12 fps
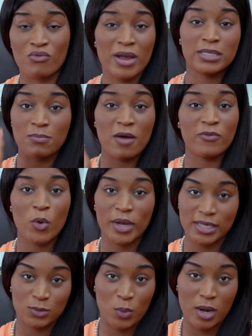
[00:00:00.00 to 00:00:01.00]
raise my
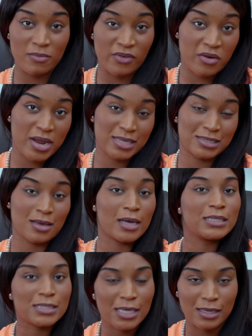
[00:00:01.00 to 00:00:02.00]
voice when I'm very
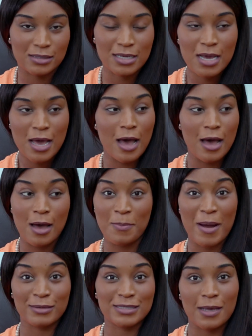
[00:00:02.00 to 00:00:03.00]
excited
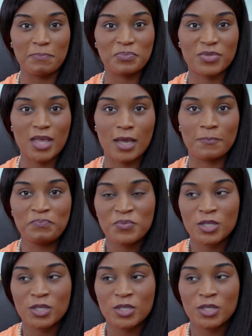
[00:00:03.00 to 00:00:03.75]
about something.